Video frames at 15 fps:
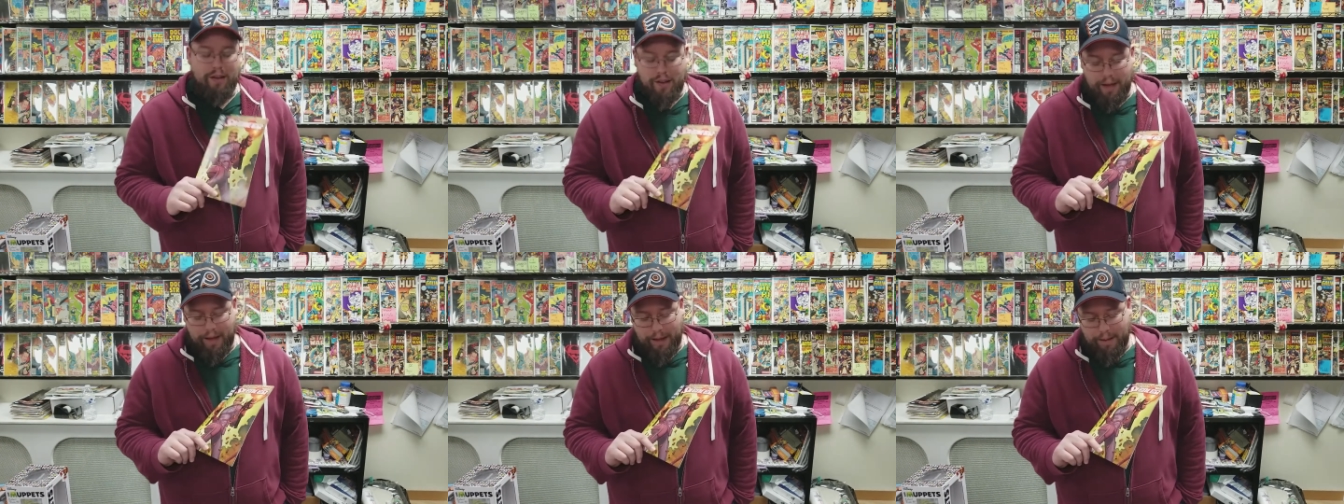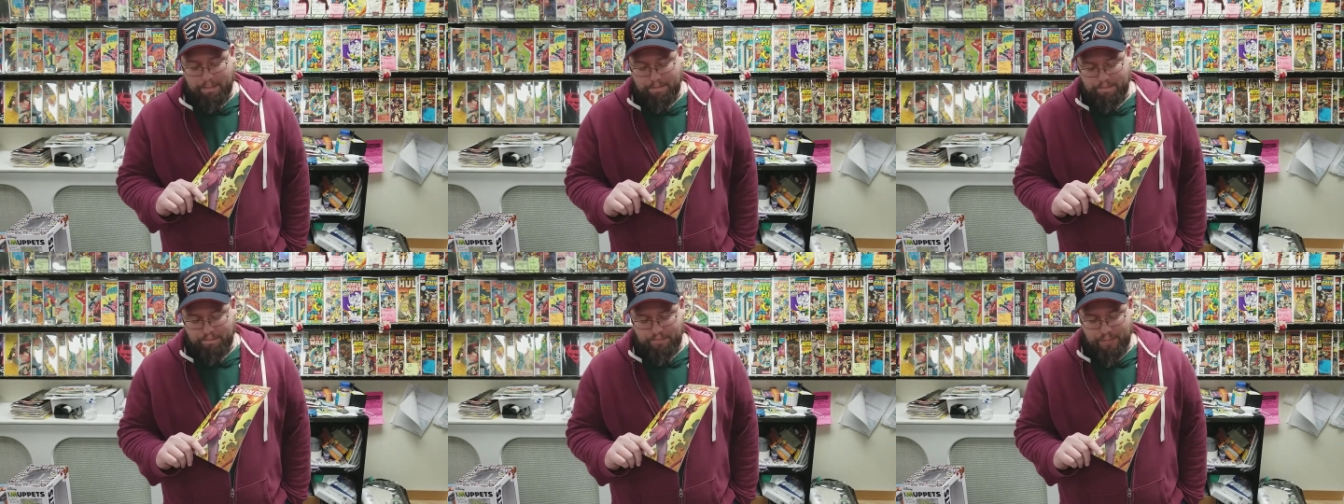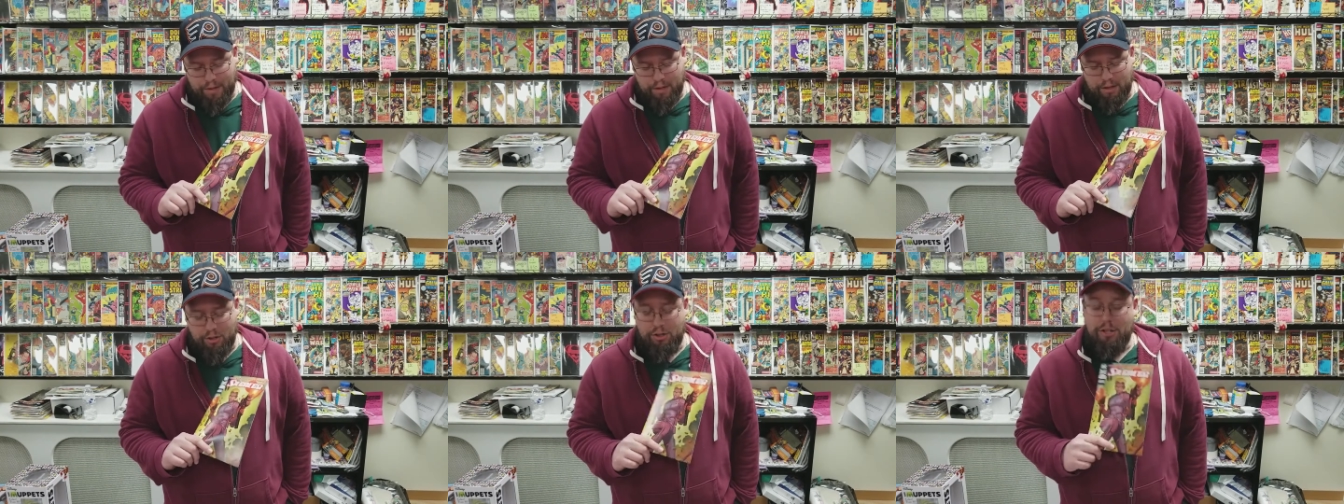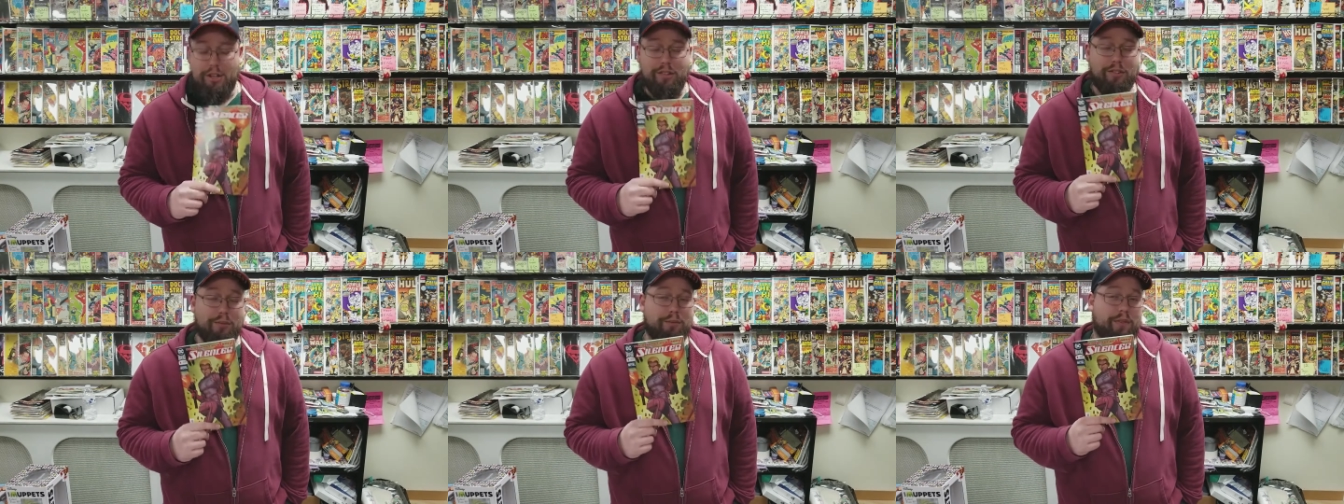Uh,
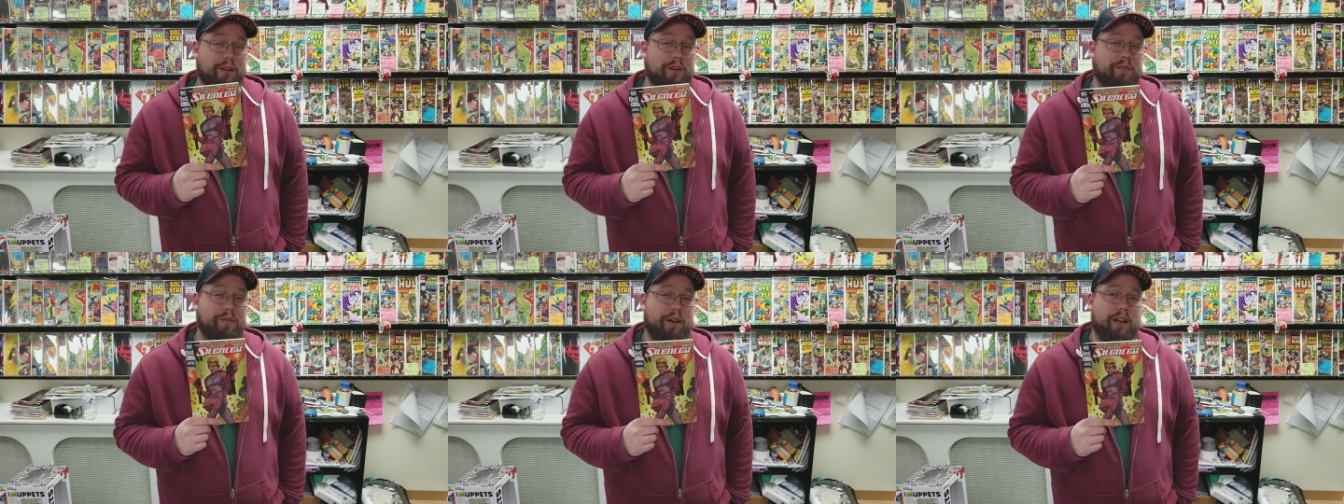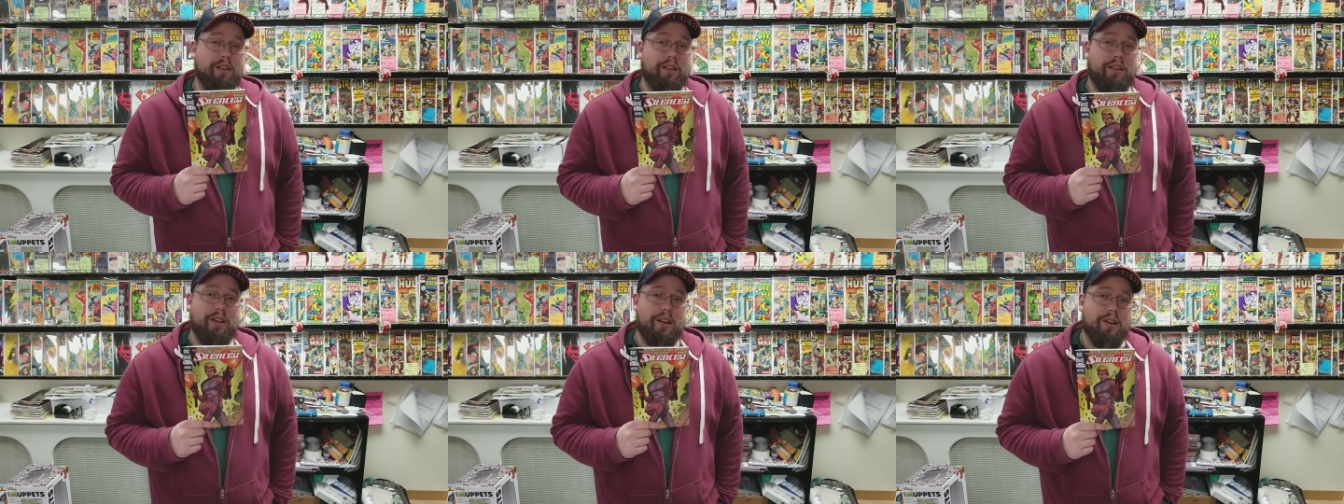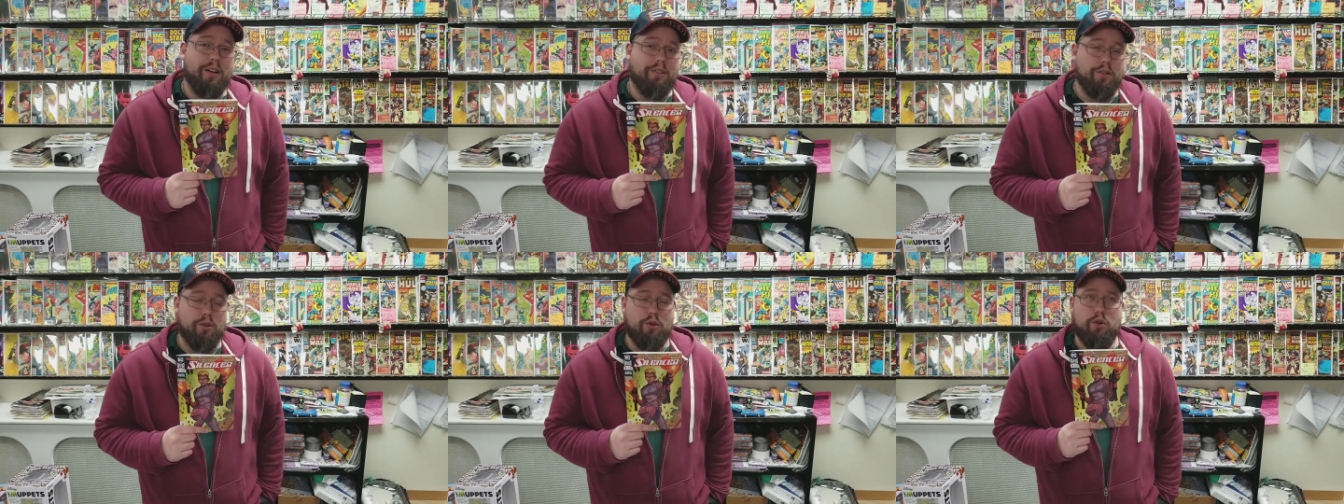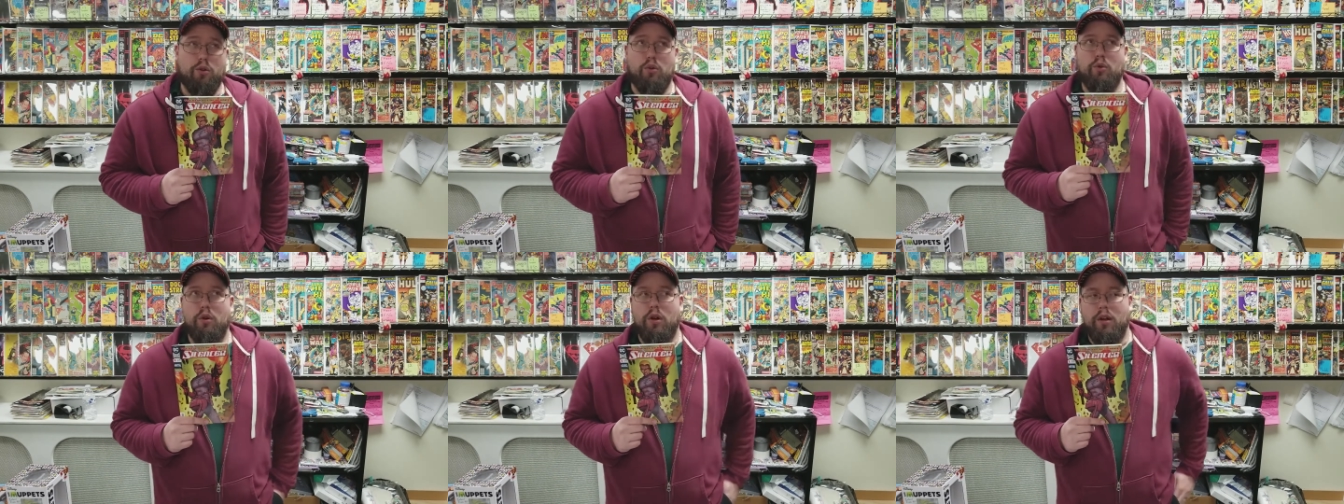she's a very violent character
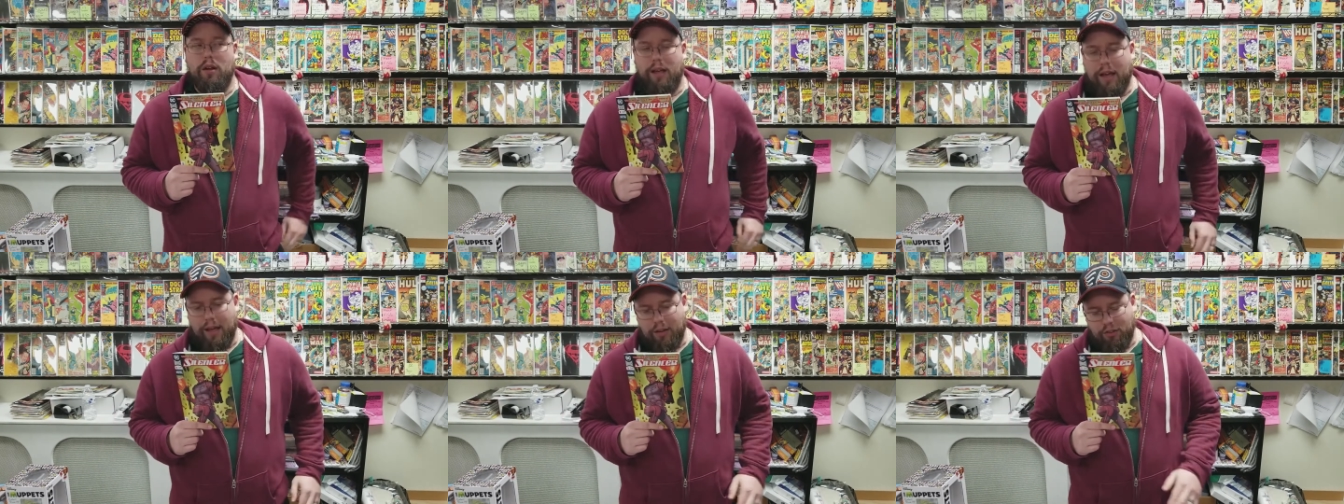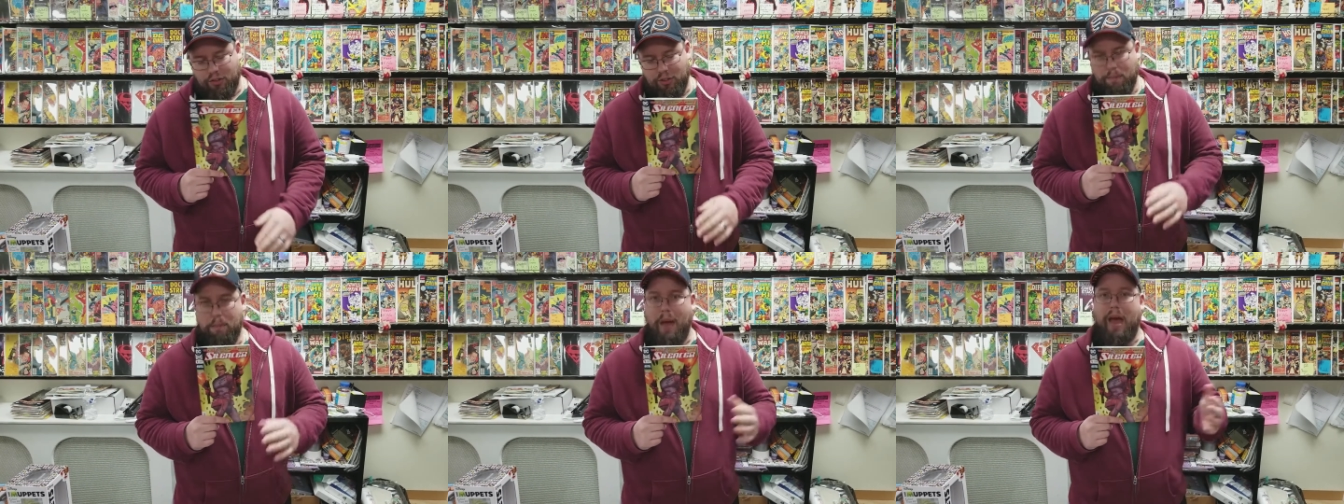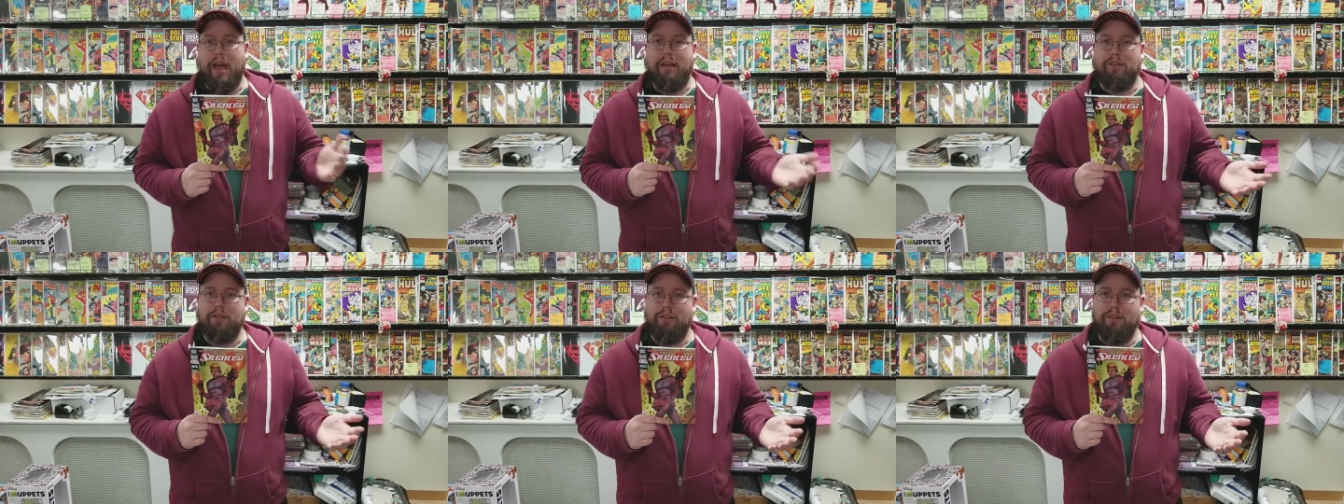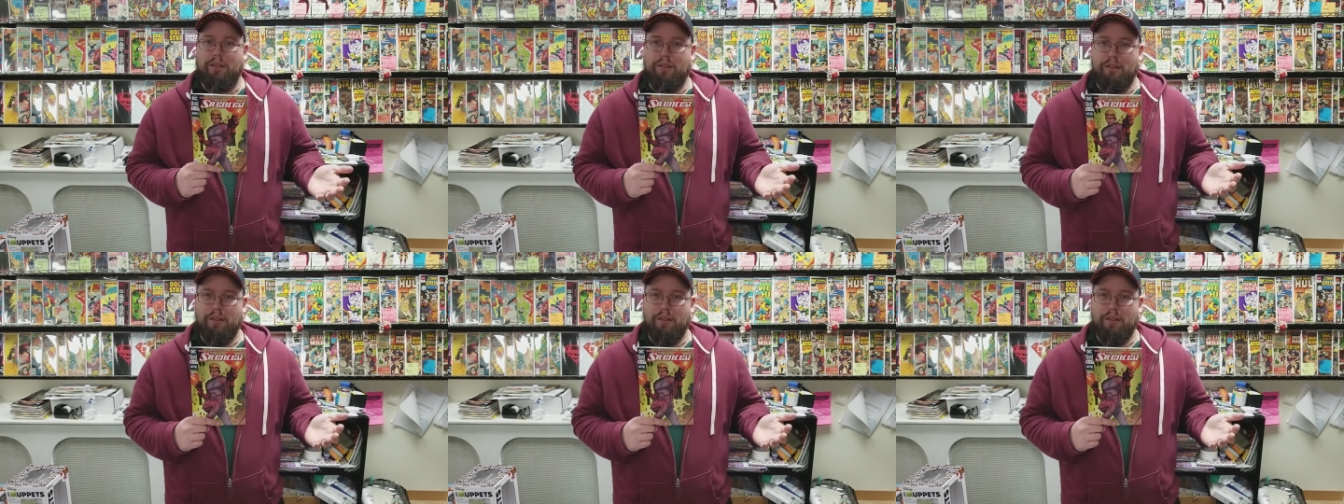who has some past